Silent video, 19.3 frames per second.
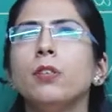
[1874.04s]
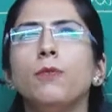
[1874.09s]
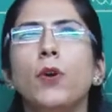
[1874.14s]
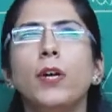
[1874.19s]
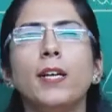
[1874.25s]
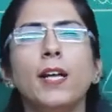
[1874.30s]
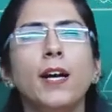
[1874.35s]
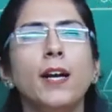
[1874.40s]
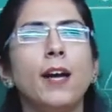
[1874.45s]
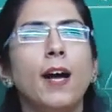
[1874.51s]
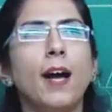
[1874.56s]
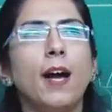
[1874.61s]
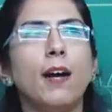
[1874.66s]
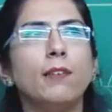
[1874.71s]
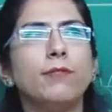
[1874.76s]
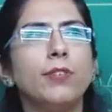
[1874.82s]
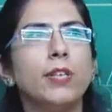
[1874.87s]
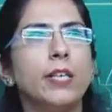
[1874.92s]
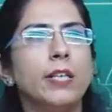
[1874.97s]
what I
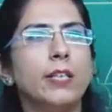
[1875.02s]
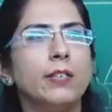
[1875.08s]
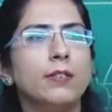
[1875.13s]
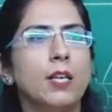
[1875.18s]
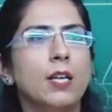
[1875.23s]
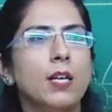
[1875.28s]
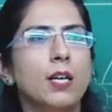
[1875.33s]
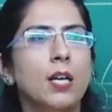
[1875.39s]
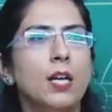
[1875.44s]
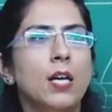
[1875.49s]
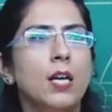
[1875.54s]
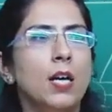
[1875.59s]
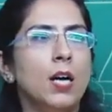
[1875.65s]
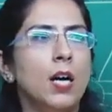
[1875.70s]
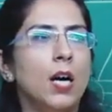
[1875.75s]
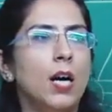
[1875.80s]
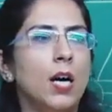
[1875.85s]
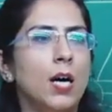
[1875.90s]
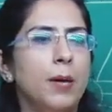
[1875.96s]
have is a
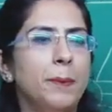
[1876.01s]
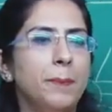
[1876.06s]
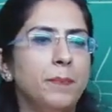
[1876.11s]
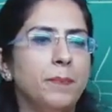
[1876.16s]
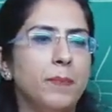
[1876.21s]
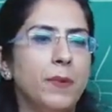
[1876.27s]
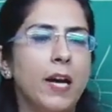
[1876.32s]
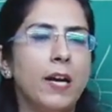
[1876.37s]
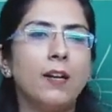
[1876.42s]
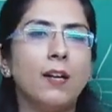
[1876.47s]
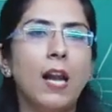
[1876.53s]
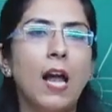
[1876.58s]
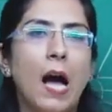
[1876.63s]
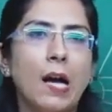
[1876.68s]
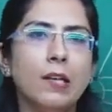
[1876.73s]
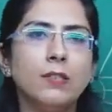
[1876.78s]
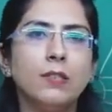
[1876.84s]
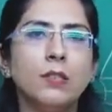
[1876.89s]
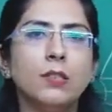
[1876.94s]

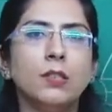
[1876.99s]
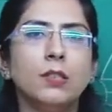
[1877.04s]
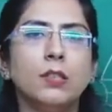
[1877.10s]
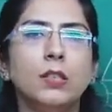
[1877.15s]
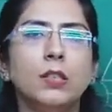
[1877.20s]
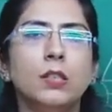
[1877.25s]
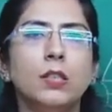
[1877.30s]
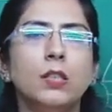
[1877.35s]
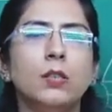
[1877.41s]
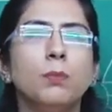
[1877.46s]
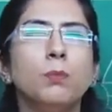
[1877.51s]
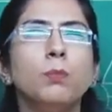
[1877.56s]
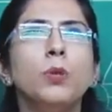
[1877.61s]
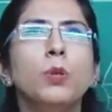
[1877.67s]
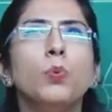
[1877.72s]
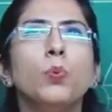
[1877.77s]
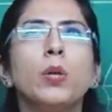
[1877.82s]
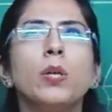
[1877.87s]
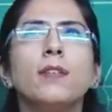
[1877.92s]
glass,
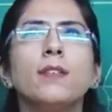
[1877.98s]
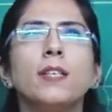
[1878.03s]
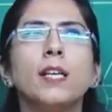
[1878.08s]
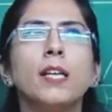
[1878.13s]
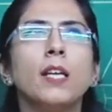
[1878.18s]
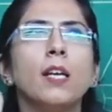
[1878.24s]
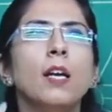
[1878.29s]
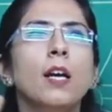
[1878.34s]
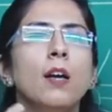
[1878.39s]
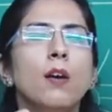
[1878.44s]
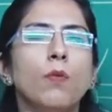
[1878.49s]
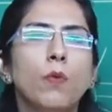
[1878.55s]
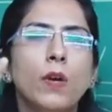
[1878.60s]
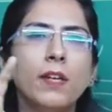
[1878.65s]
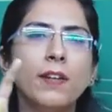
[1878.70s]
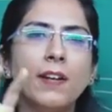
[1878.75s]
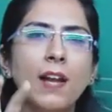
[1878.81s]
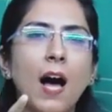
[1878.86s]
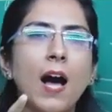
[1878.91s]
you can say
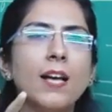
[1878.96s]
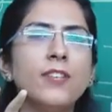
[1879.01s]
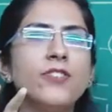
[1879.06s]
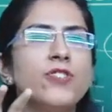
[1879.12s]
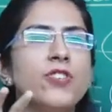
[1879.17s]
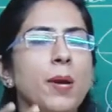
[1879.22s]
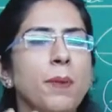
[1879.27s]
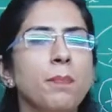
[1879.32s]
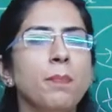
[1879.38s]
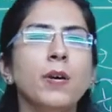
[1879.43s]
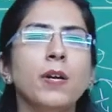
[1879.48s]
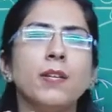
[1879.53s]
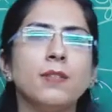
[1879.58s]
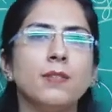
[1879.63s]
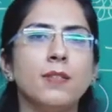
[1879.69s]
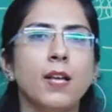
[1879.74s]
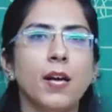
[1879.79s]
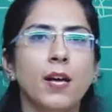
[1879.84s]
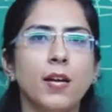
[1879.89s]
one glass chamber
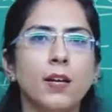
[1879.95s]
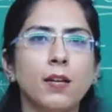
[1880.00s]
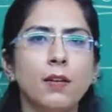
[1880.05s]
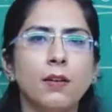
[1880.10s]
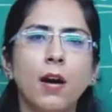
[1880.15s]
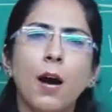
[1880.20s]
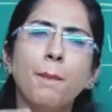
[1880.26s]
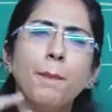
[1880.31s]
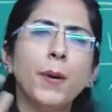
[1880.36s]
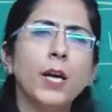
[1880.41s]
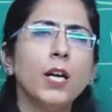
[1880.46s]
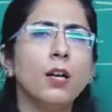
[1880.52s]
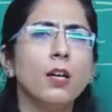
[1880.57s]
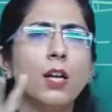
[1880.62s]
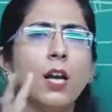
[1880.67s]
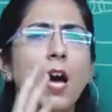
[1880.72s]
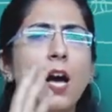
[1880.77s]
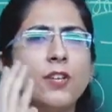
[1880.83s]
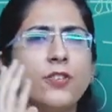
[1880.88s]
is there, a big
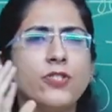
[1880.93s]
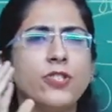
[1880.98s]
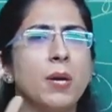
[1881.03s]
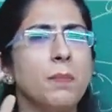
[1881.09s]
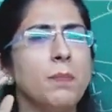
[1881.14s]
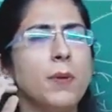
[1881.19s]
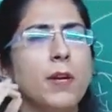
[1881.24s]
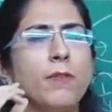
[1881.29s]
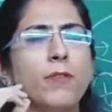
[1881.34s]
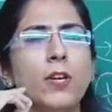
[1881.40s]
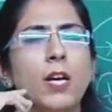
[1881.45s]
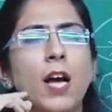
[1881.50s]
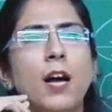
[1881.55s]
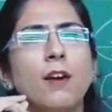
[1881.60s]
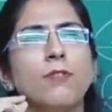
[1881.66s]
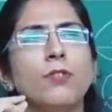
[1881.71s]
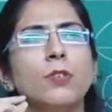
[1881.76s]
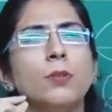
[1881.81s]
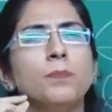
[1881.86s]
glass chamber we
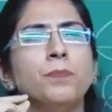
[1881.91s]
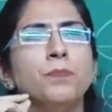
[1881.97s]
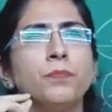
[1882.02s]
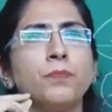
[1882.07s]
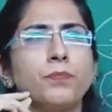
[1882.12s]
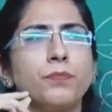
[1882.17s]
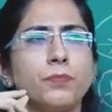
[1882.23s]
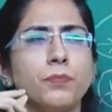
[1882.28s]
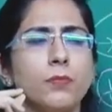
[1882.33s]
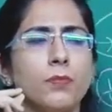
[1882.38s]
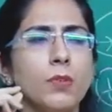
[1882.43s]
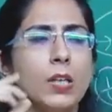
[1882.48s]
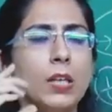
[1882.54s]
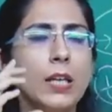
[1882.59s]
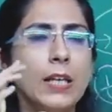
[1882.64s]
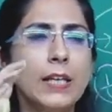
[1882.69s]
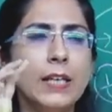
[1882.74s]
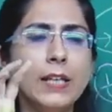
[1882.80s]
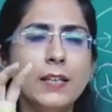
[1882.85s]
have.
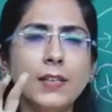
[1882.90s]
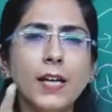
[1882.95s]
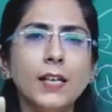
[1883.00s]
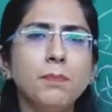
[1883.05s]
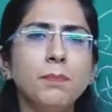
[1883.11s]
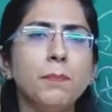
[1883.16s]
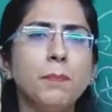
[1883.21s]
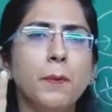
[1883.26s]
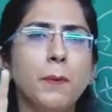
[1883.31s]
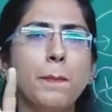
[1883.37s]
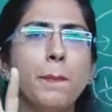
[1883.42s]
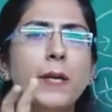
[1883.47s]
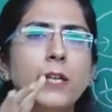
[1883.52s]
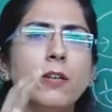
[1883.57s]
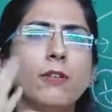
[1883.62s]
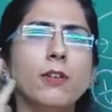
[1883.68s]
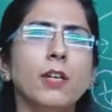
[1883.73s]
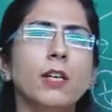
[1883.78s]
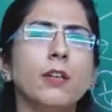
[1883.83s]
In that
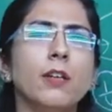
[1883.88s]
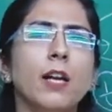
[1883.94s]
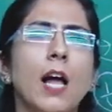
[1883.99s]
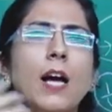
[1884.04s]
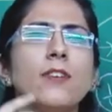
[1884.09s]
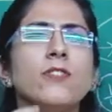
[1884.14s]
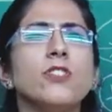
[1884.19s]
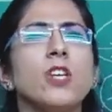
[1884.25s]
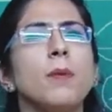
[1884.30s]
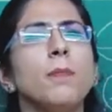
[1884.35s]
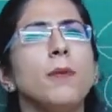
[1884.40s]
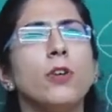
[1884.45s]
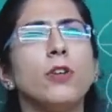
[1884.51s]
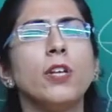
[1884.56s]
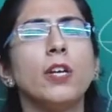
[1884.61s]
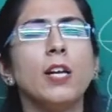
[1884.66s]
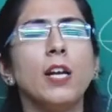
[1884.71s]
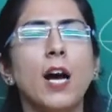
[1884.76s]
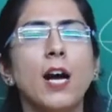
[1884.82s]
particular glass chamber
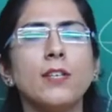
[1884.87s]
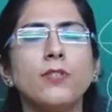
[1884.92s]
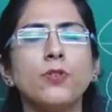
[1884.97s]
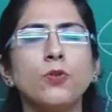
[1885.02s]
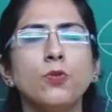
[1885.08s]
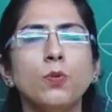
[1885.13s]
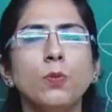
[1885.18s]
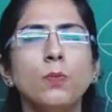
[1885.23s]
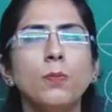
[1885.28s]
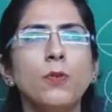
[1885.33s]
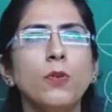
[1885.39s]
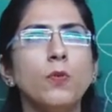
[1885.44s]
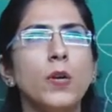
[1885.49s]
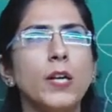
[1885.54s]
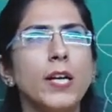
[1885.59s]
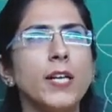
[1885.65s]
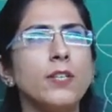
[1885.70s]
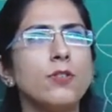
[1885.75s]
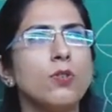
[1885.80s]
or the glass room,
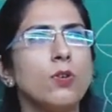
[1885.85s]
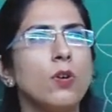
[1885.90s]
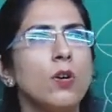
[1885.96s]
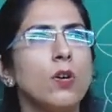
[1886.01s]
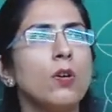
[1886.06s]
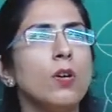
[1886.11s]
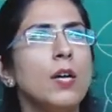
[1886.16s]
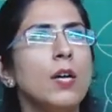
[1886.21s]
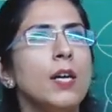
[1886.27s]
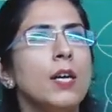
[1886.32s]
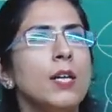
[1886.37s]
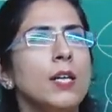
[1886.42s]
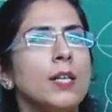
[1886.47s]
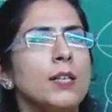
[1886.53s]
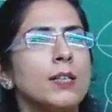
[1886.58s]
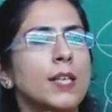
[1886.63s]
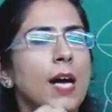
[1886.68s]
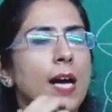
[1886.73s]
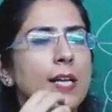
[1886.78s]
what I saw
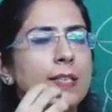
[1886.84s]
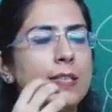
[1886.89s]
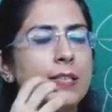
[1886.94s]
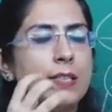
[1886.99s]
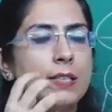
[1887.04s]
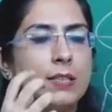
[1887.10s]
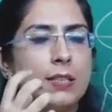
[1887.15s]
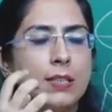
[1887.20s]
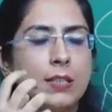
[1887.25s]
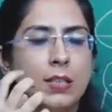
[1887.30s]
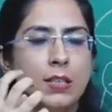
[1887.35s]
that